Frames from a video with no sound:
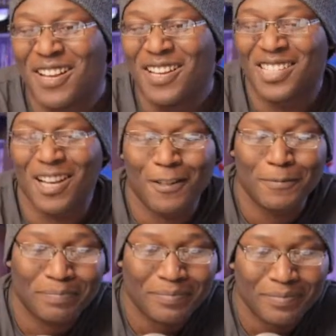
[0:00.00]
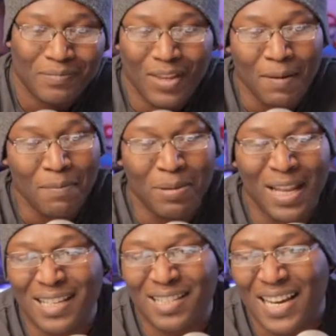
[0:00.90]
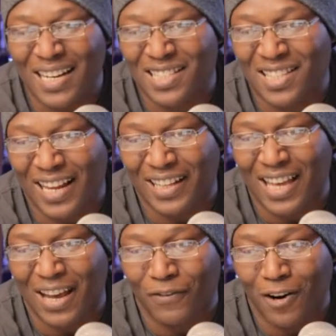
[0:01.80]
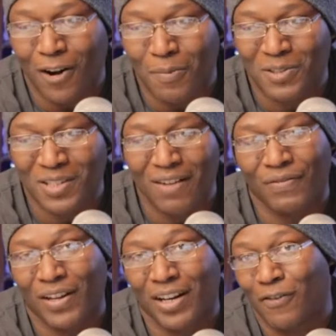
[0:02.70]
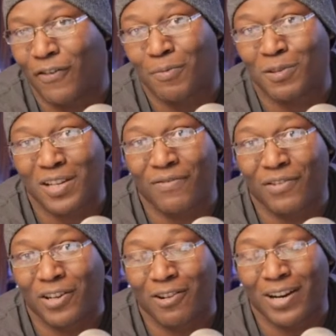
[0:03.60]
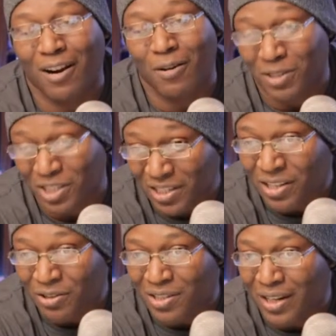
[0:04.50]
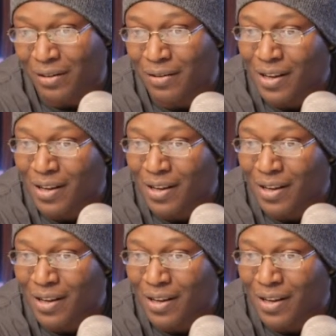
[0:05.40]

So, but like I said, it's like that for almost every video for almost every creator, which is interesting.